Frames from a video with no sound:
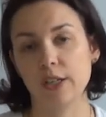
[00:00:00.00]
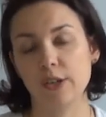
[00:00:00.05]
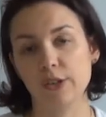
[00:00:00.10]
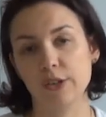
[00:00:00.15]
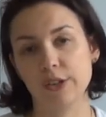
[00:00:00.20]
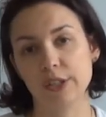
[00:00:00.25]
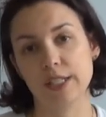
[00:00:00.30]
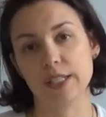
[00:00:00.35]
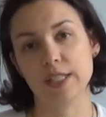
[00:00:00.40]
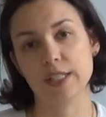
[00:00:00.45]

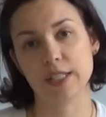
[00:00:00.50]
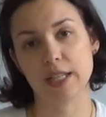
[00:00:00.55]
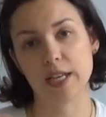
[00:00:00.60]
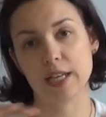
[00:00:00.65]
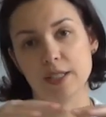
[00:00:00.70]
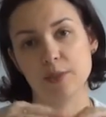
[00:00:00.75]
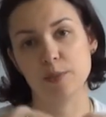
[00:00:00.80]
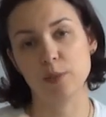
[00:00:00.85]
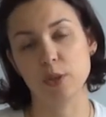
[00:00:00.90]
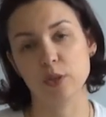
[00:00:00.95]
only
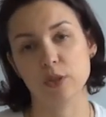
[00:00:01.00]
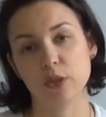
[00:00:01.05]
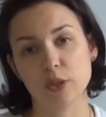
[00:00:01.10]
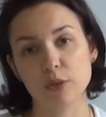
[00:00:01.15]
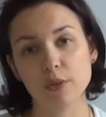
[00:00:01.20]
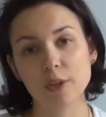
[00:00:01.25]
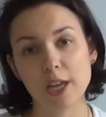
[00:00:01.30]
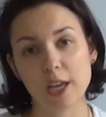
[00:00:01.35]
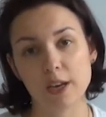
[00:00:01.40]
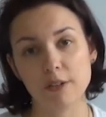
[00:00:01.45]
inside
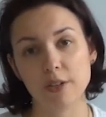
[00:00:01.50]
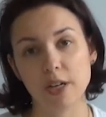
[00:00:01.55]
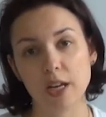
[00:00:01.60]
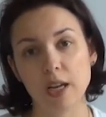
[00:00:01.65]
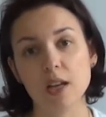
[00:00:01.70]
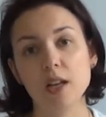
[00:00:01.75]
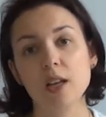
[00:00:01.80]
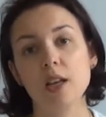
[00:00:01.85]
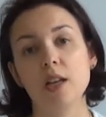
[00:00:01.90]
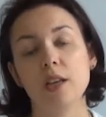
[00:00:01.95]
Moscow
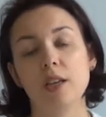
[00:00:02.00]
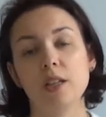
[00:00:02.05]
area,